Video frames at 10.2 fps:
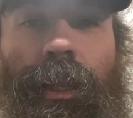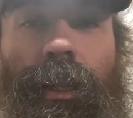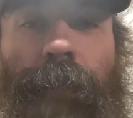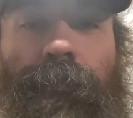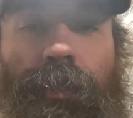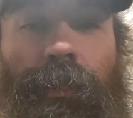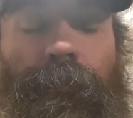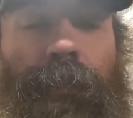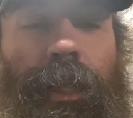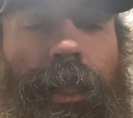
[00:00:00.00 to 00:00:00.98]
I'd
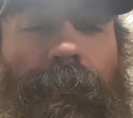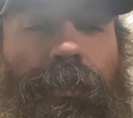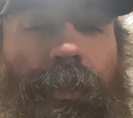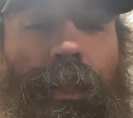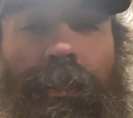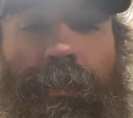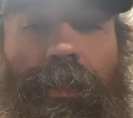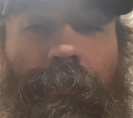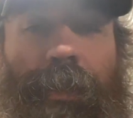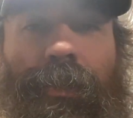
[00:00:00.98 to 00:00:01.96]
have to
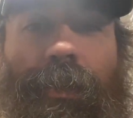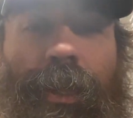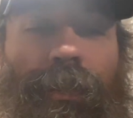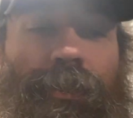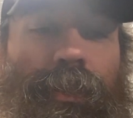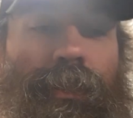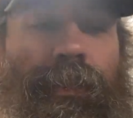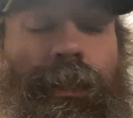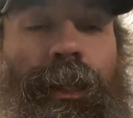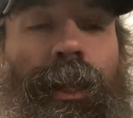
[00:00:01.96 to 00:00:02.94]
consult my
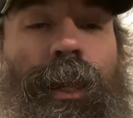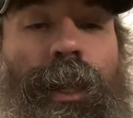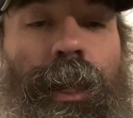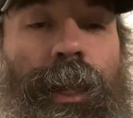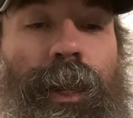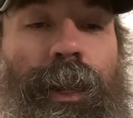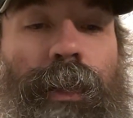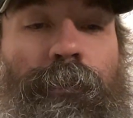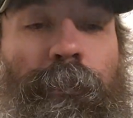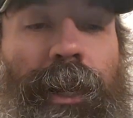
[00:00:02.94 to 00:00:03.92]
neurologist
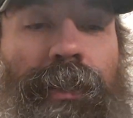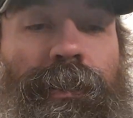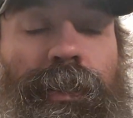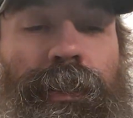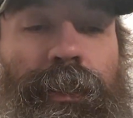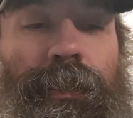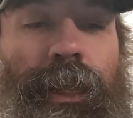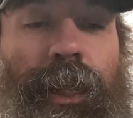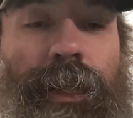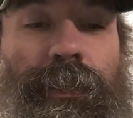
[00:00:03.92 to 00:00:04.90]
with my CT
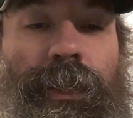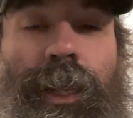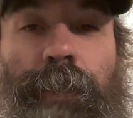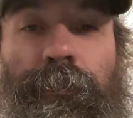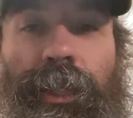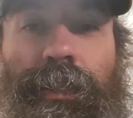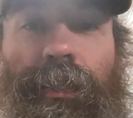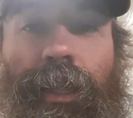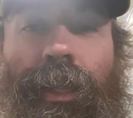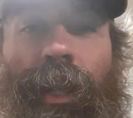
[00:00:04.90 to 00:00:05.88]
scans and that,
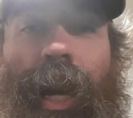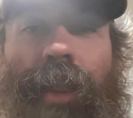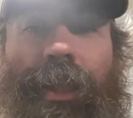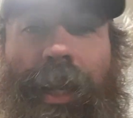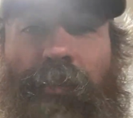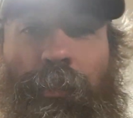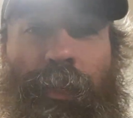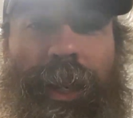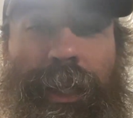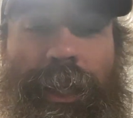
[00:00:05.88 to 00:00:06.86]
but I think I'm doing
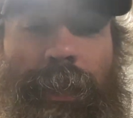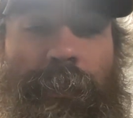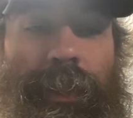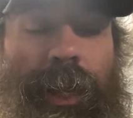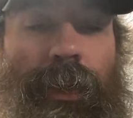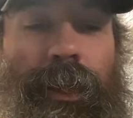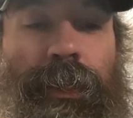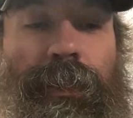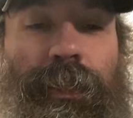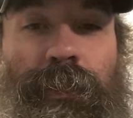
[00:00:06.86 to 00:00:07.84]
pretty good without
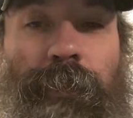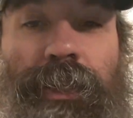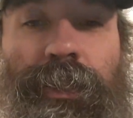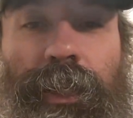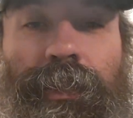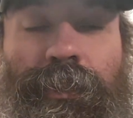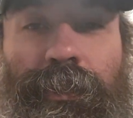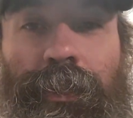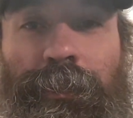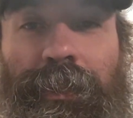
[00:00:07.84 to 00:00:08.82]
it, especially because
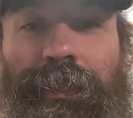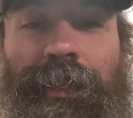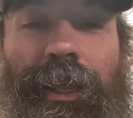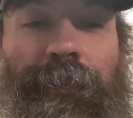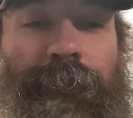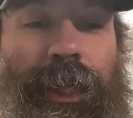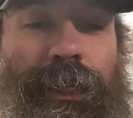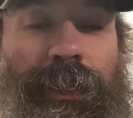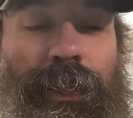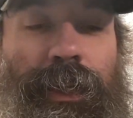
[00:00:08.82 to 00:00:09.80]
there's also the side
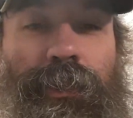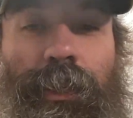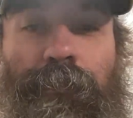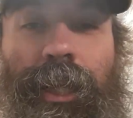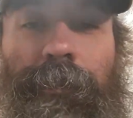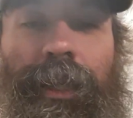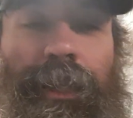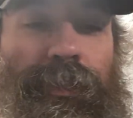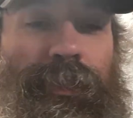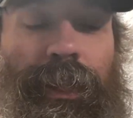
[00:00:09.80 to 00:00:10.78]
effects in that, so I'm probably not
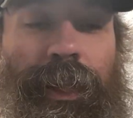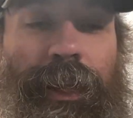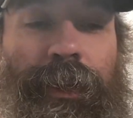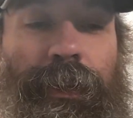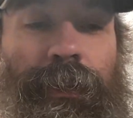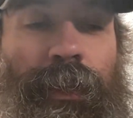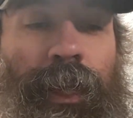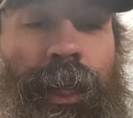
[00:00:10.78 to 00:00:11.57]
interested in that at all.